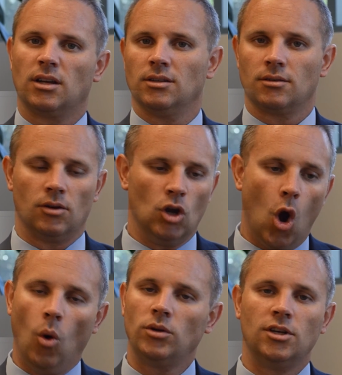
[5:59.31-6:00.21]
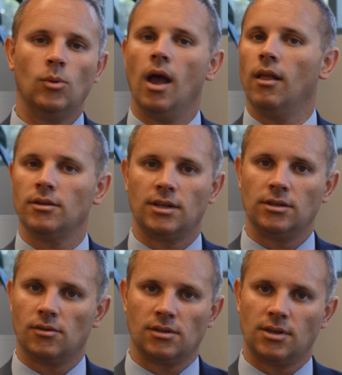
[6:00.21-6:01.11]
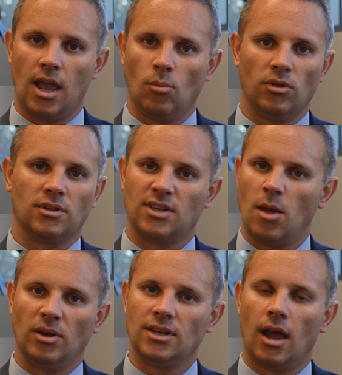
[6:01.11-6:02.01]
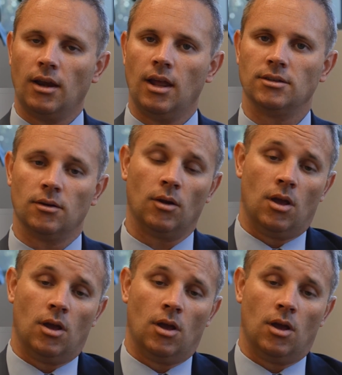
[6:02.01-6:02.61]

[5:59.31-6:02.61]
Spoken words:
because no two LLCs are the same with the same exact needs, and